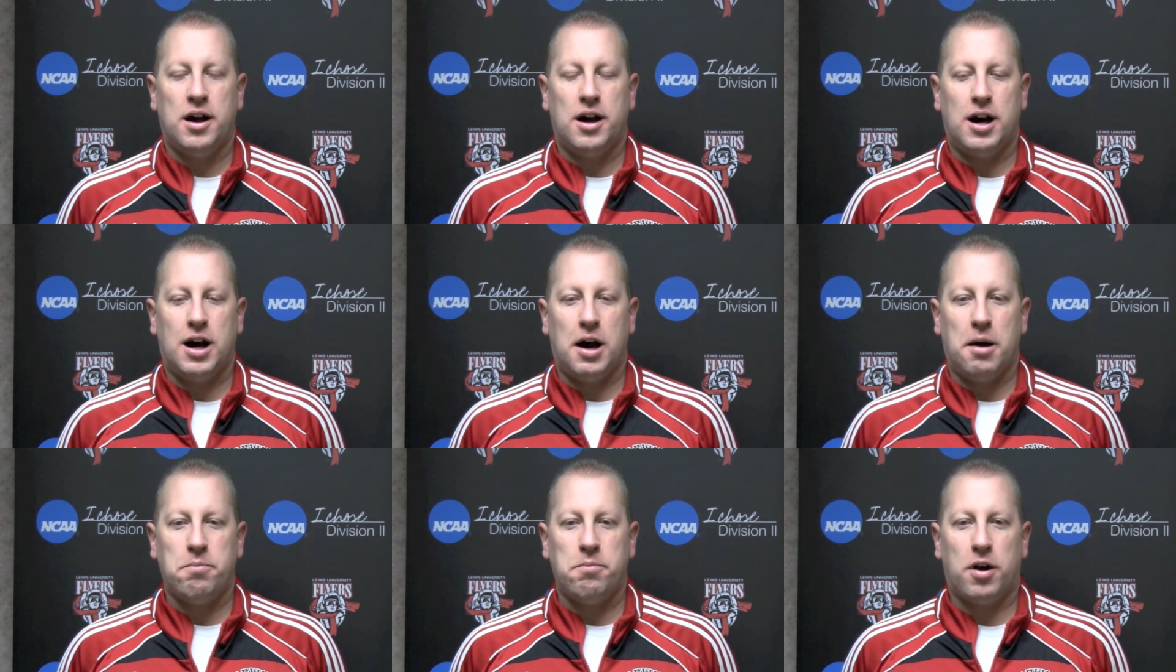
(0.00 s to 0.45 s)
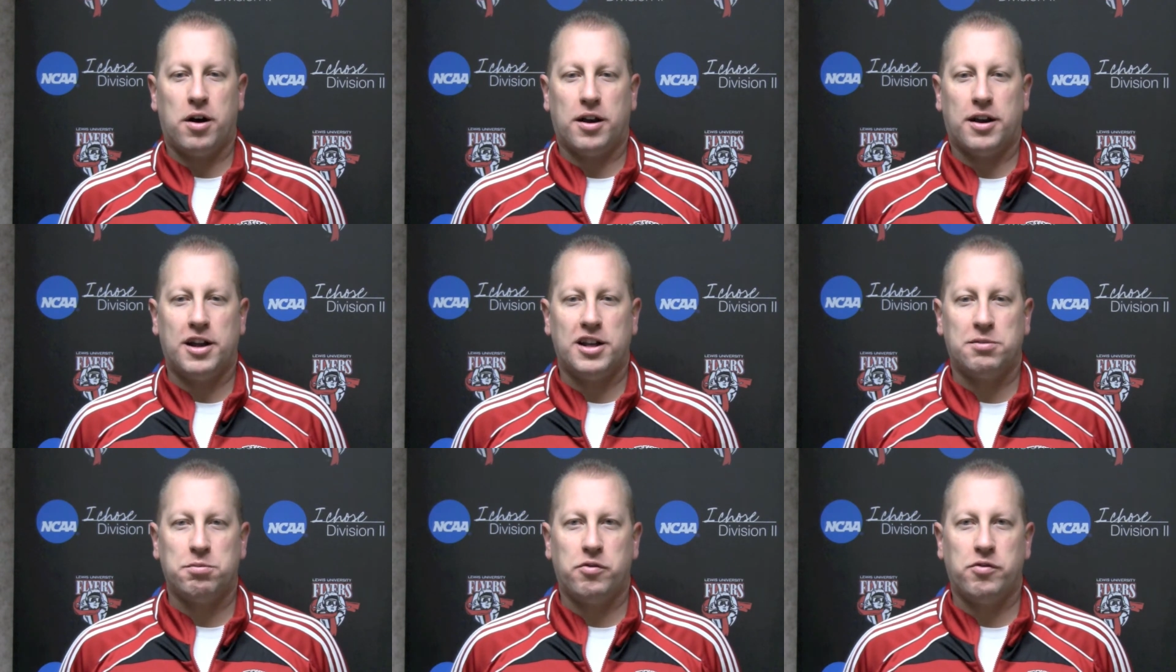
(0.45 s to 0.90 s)
Our
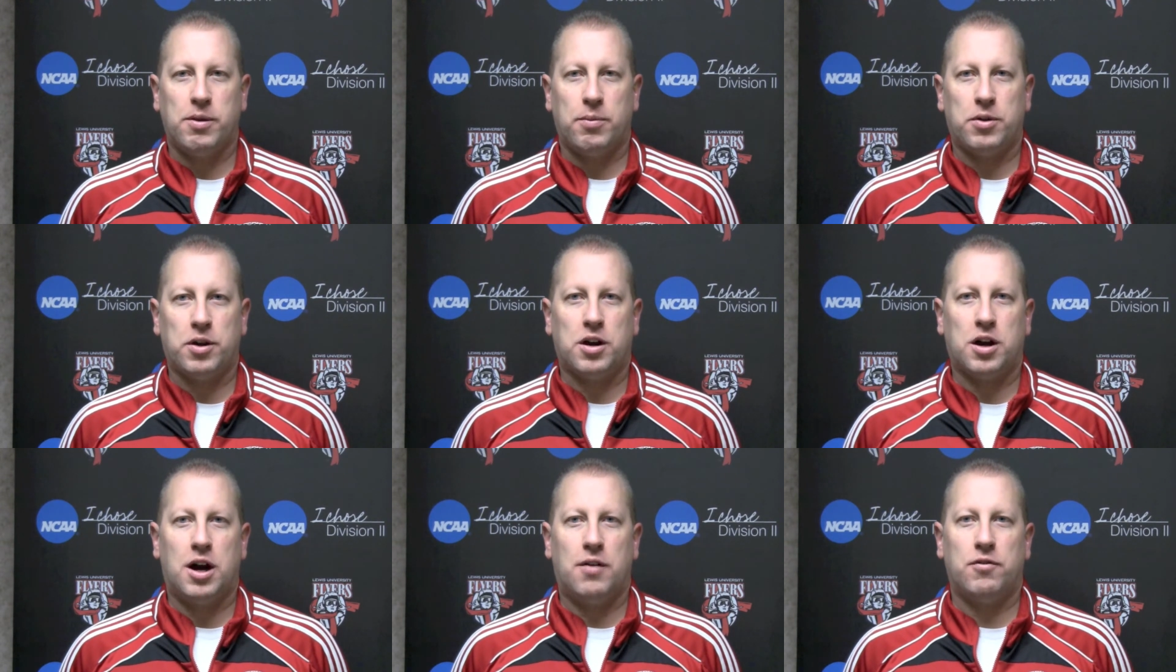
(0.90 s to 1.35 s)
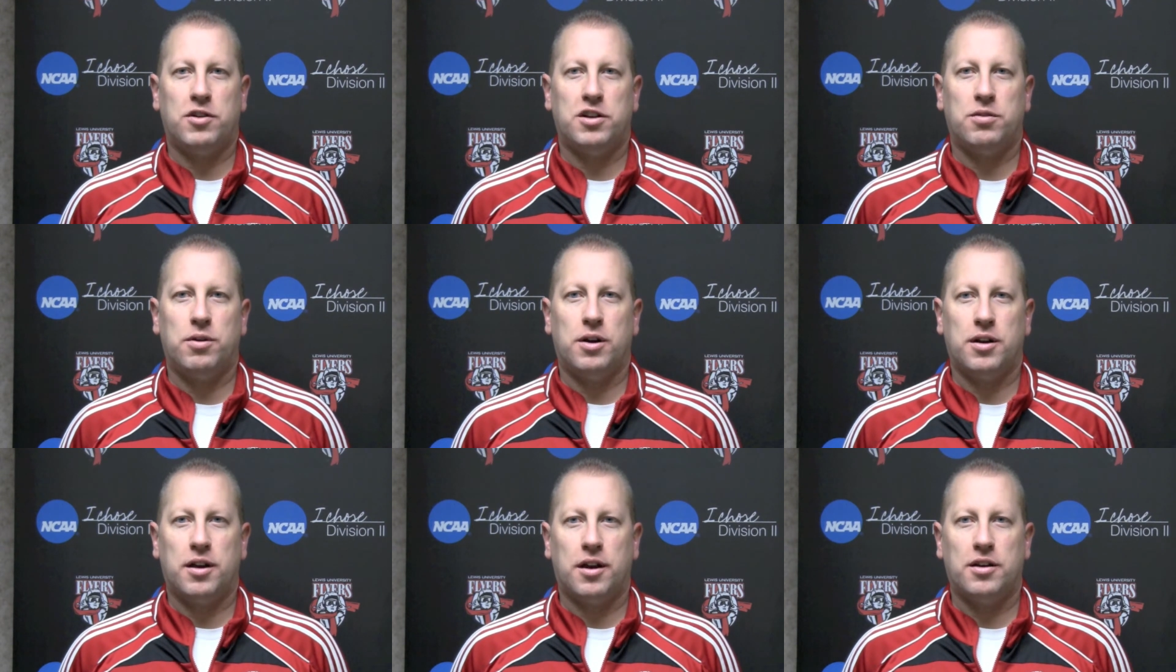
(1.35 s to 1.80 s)
kids moved up the conference
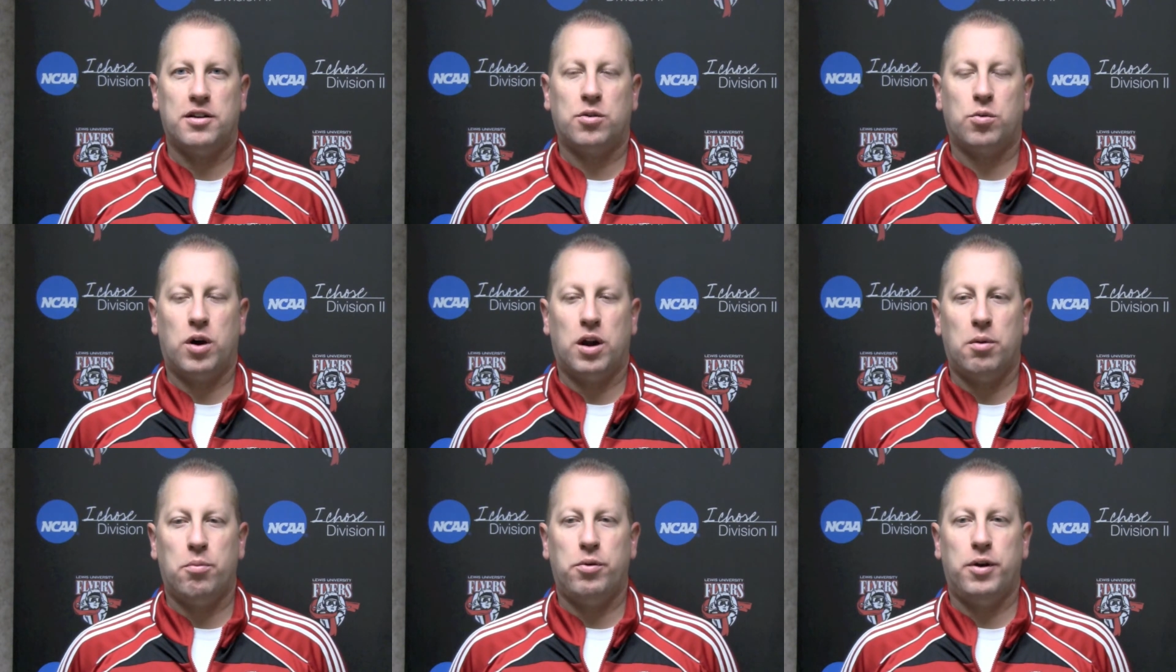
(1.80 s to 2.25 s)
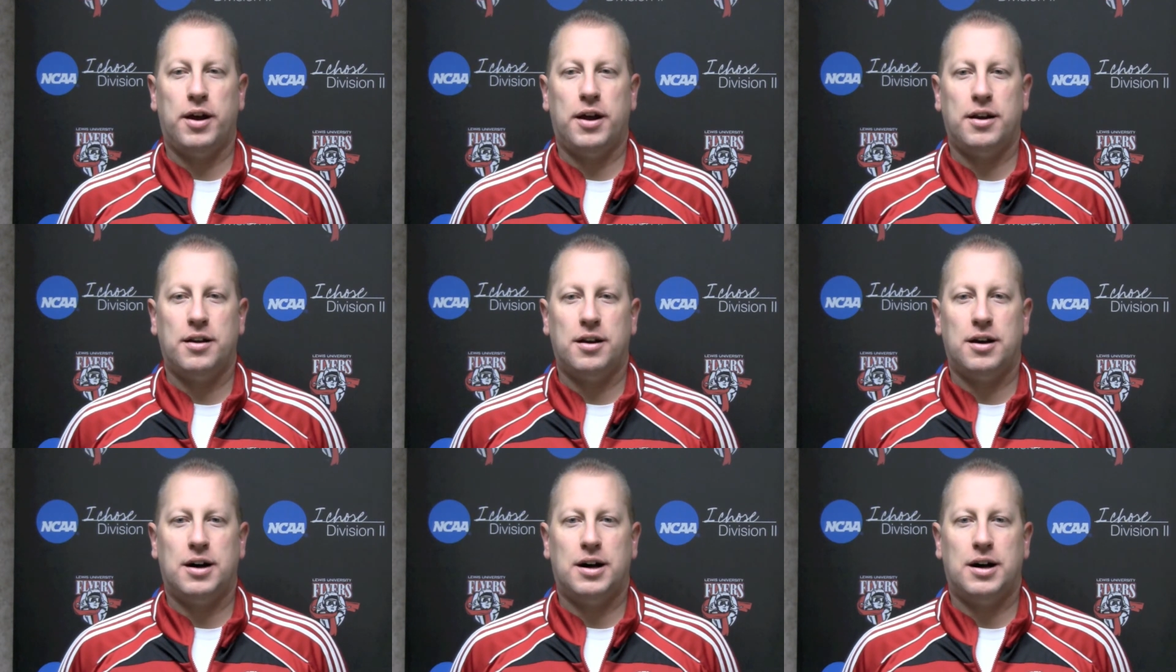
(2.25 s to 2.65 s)
rankings quite a bit.